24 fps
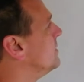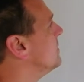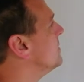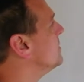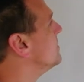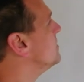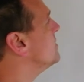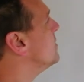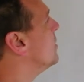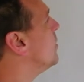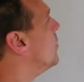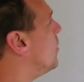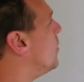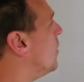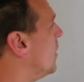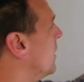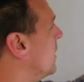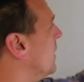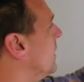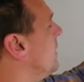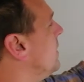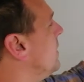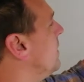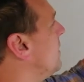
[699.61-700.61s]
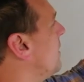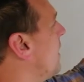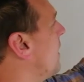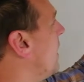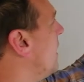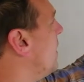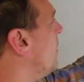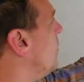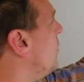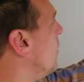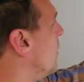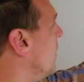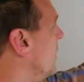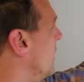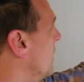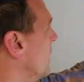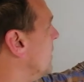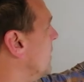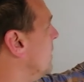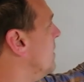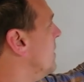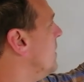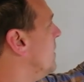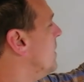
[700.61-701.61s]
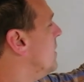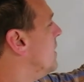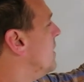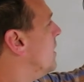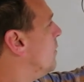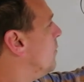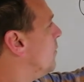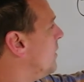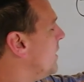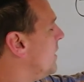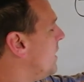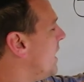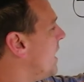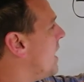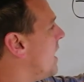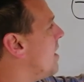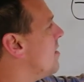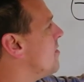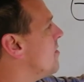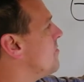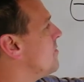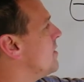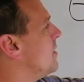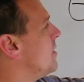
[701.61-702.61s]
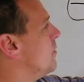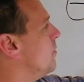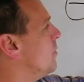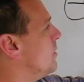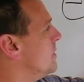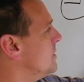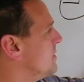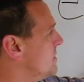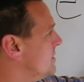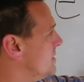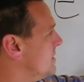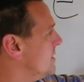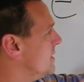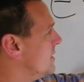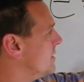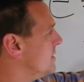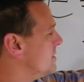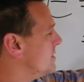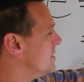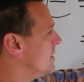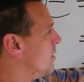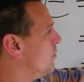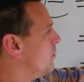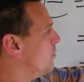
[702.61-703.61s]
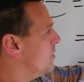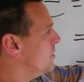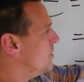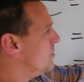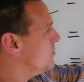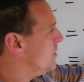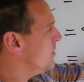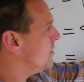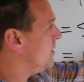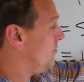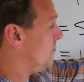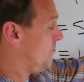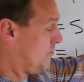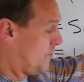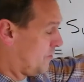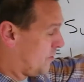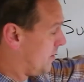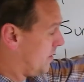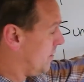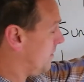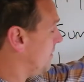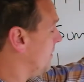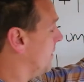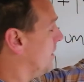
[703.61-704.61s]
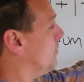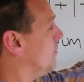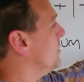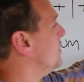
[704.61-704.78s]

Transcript: So 1 and 1 and 1 half and 1 sixth and 1 24th, not 1